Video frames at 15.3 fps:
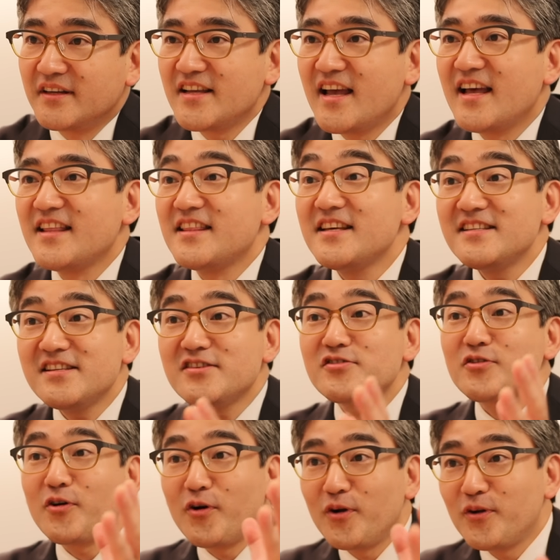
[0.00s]
And this is
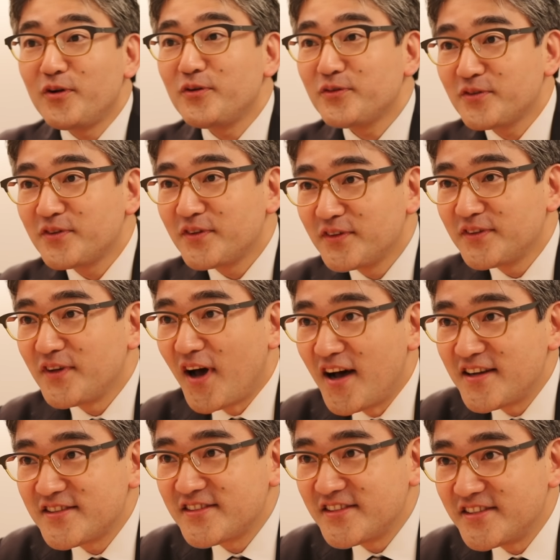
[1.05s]
called
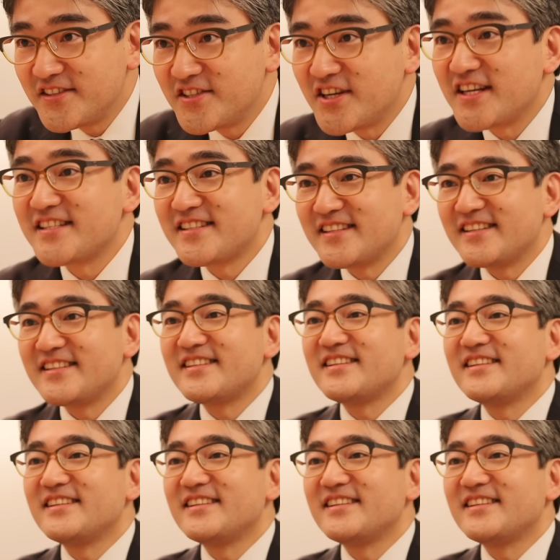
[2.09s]
hostage justice.